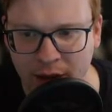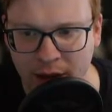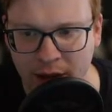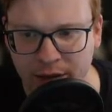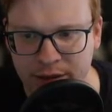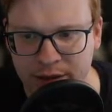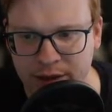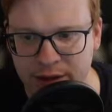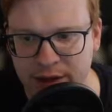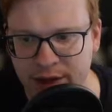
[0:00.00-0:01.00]
and
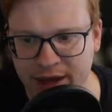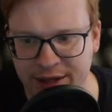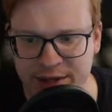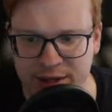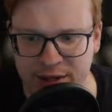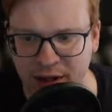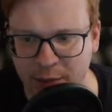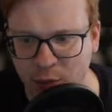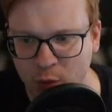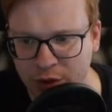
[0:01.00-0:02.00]
that's the
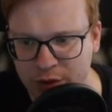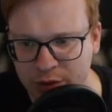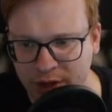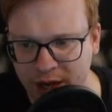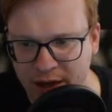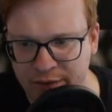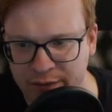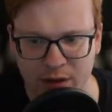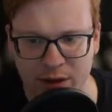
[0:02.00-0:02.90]
name we want to have.